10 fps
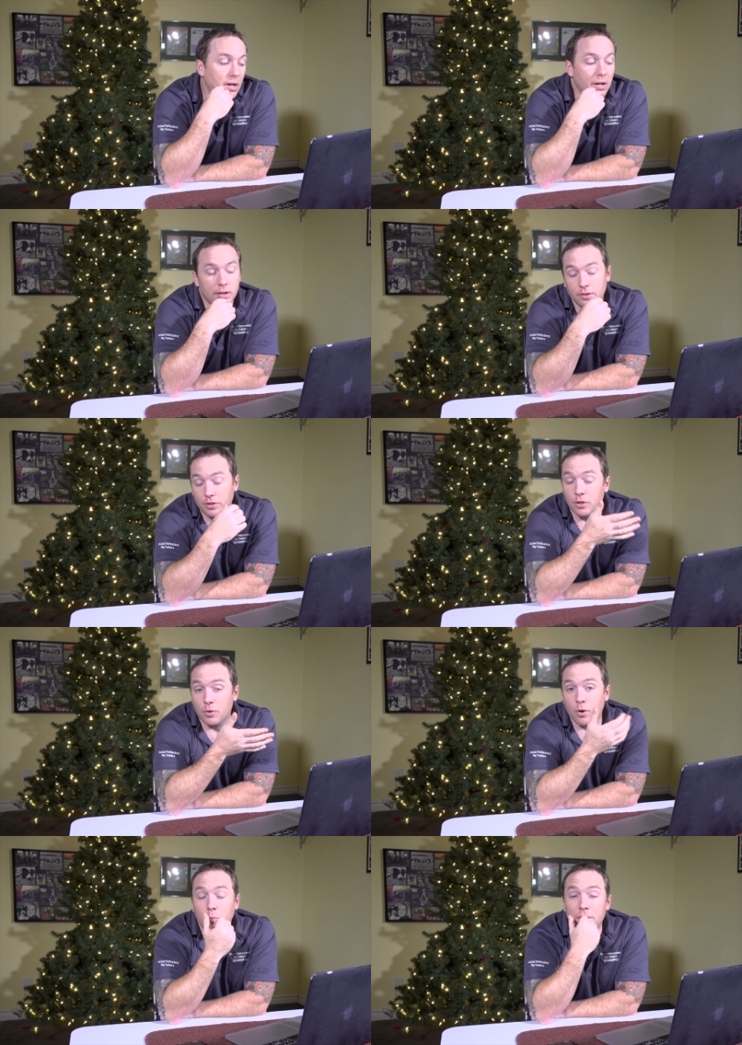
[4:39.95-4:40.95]

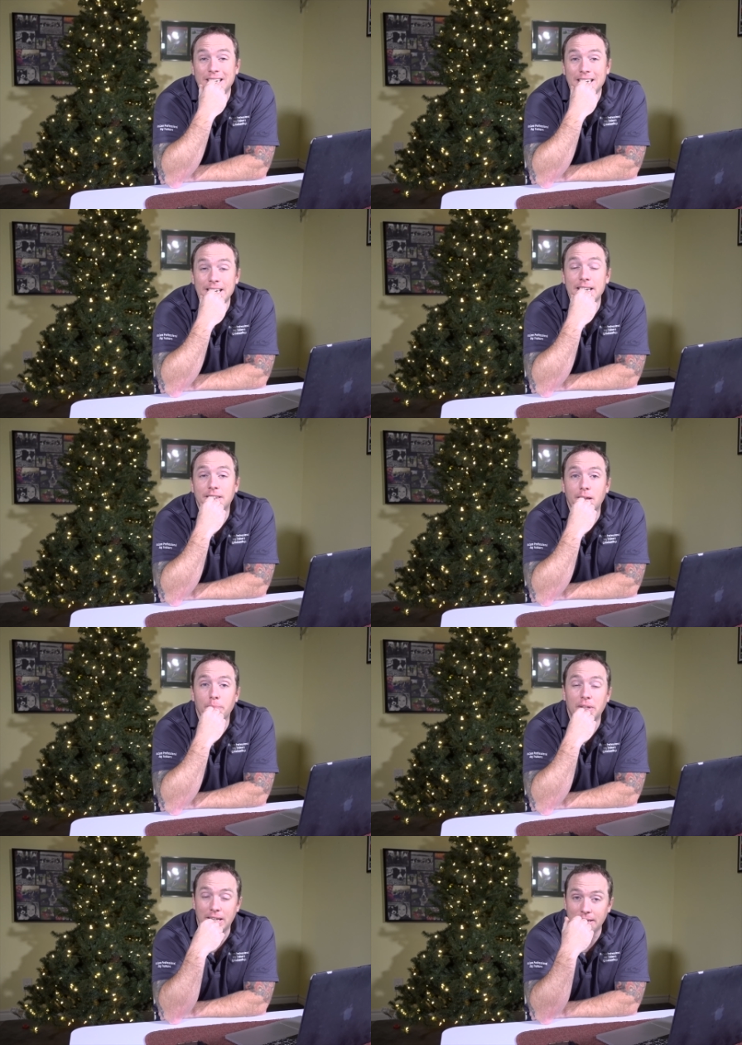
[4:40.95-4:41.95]
or would need
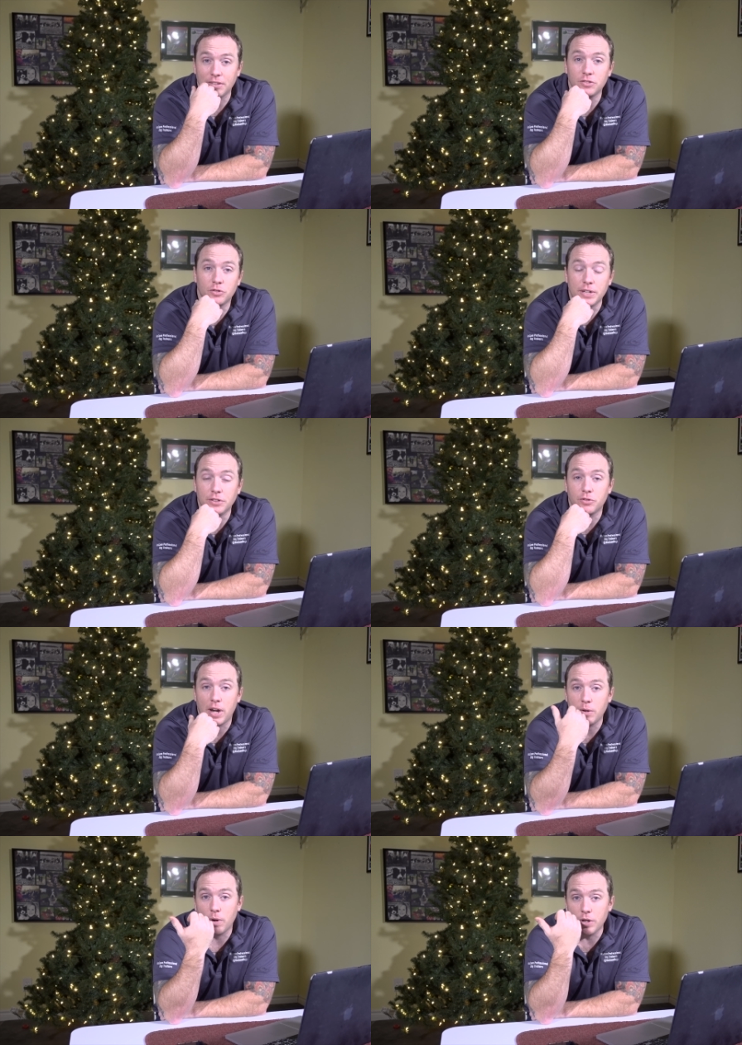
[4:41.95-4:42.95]
something like this treat and
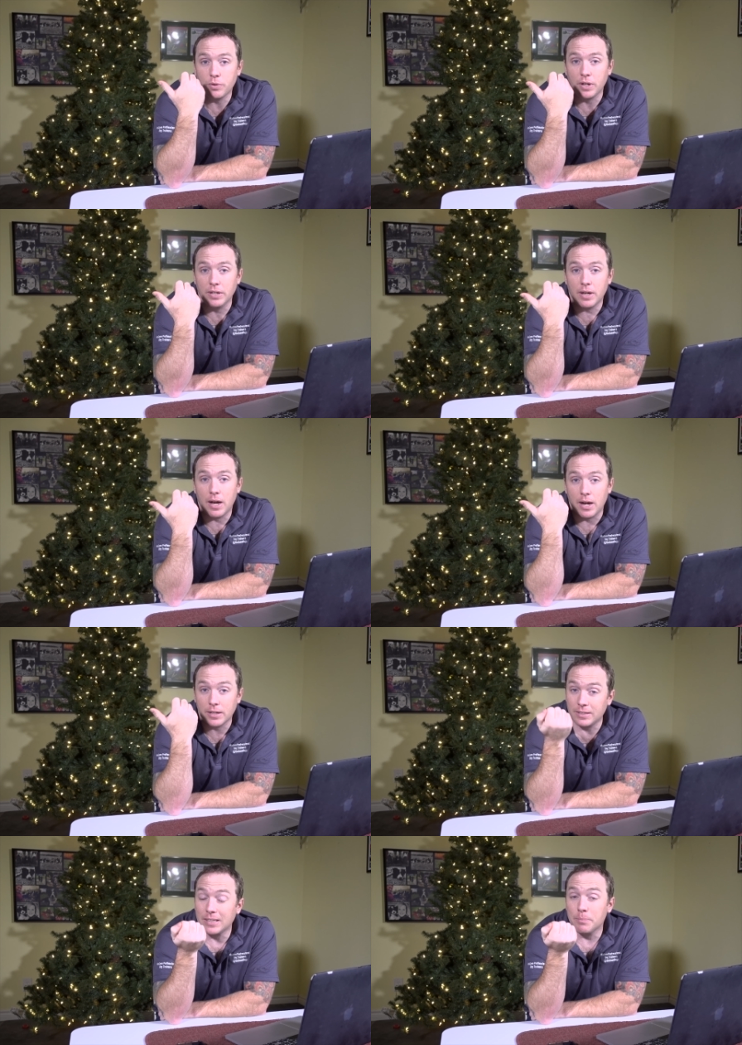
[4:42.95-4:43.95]
train, where you can
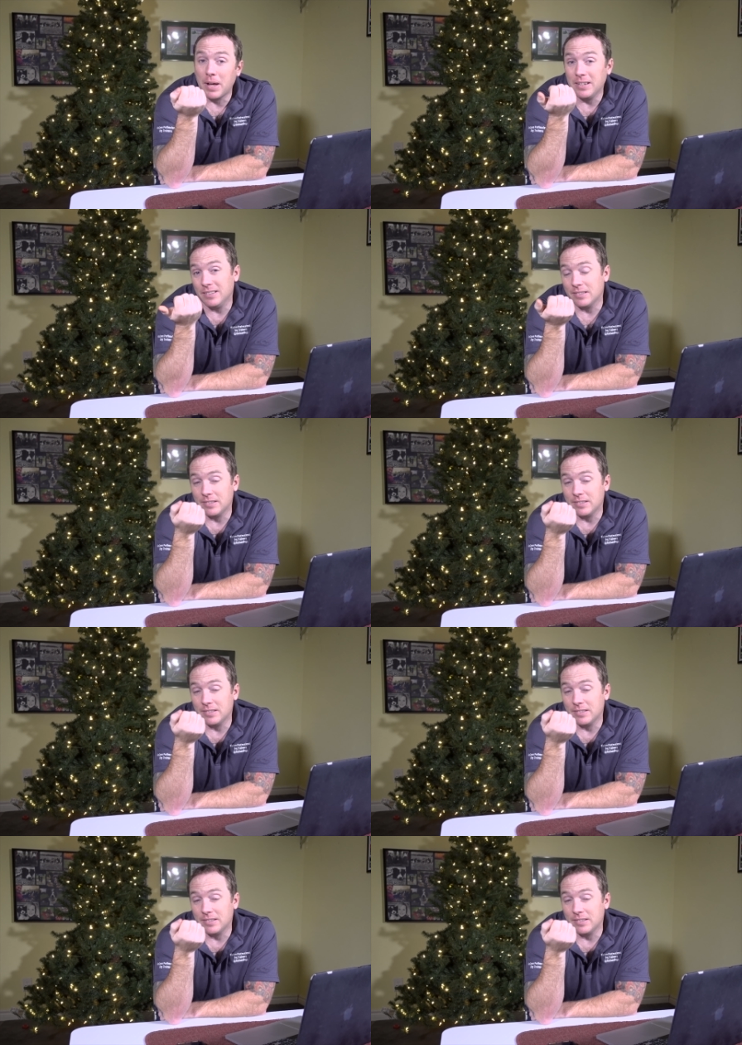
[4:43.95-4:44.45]
click the button. It's